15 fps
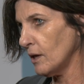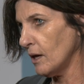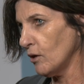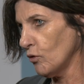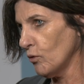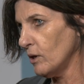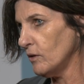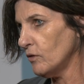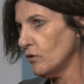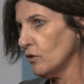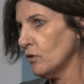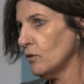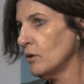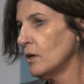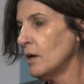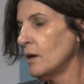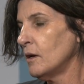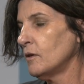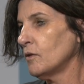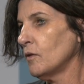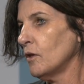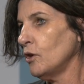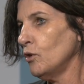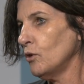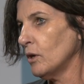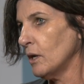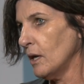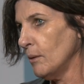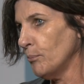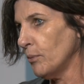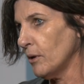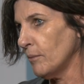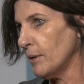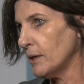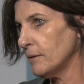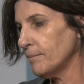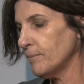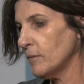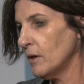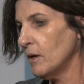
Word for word: agrees to so that you can implement.